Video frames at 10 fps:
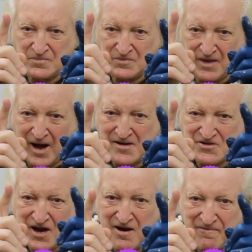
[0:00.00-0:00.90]
That's
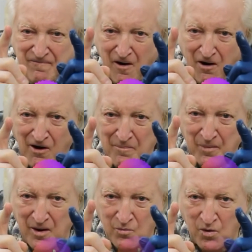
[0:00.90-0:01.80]
how far up
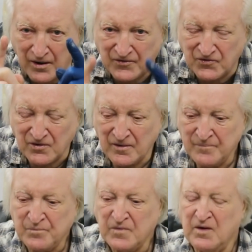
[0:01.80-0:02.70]
I was,
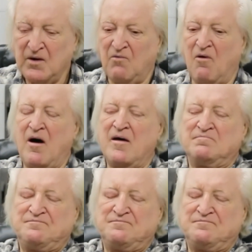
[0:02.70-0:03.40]
right?